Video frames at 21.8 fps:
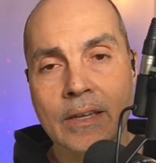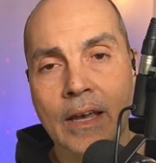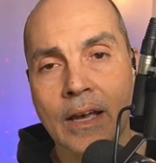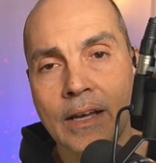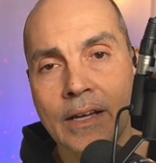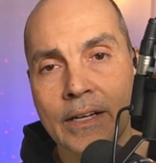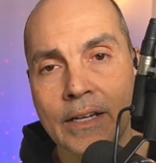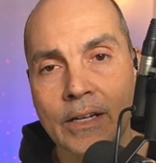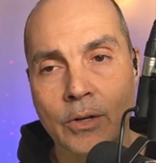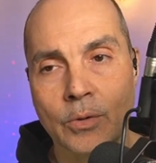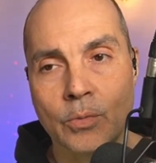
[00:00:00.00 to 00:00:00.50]

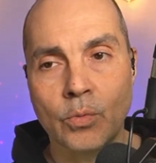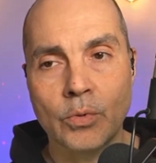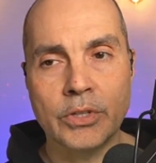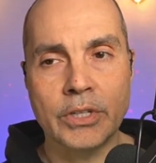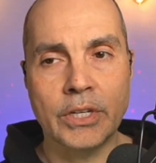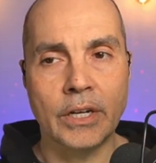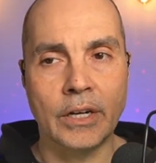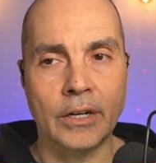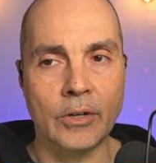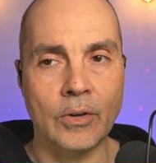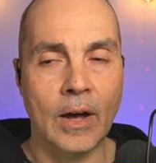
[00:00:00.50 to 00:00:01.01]

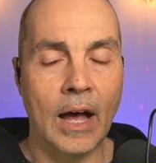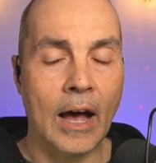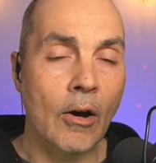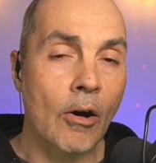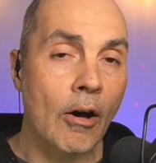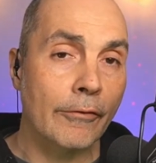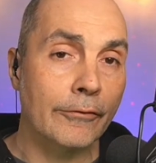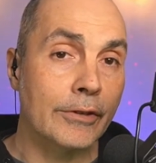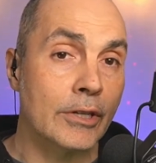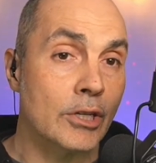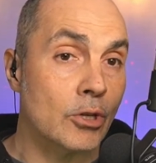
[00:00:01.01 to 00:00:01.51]
How
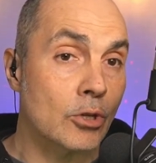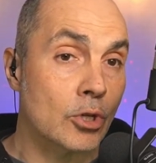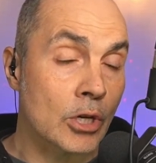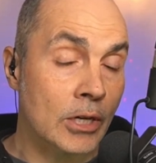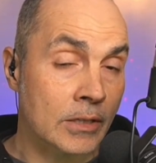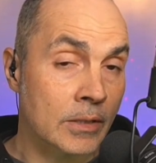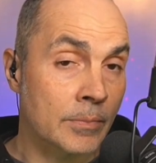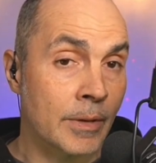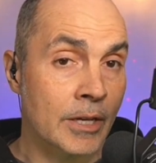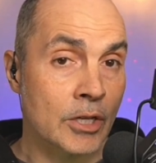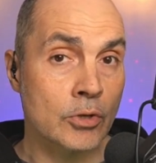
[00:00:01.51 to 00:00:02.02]
often do you check
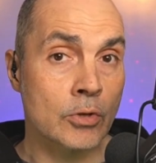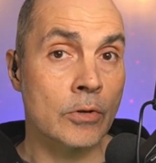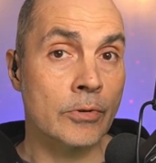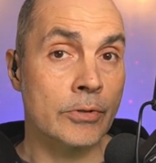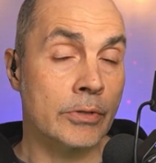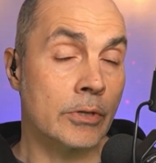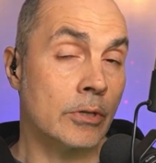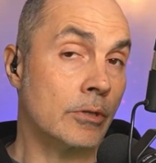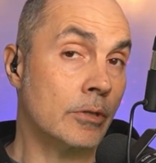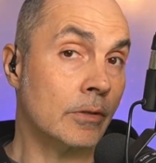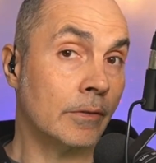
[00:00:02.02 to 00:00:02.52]
to make sure
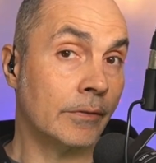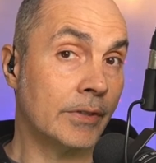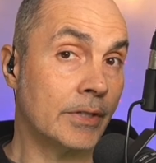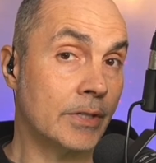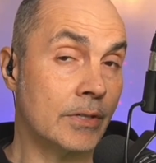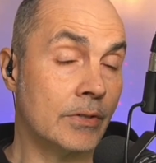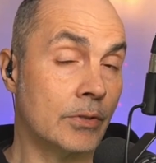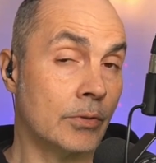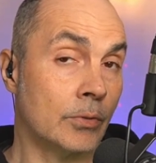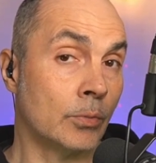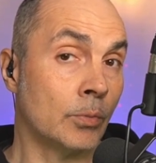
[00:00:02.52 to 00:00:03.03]
cert
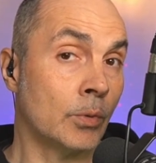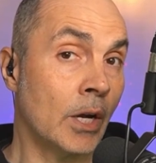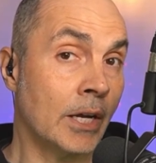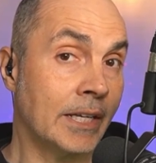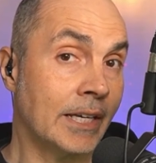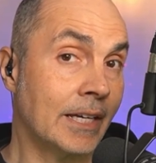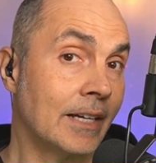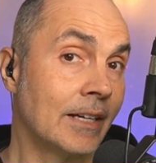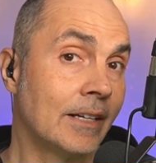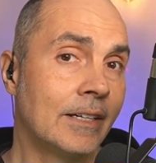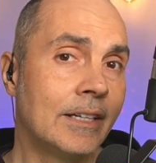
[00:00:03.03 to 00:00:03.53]
services are
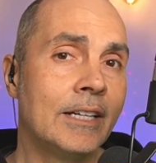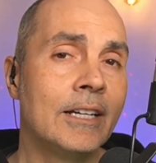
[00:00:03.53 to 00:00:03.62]
running?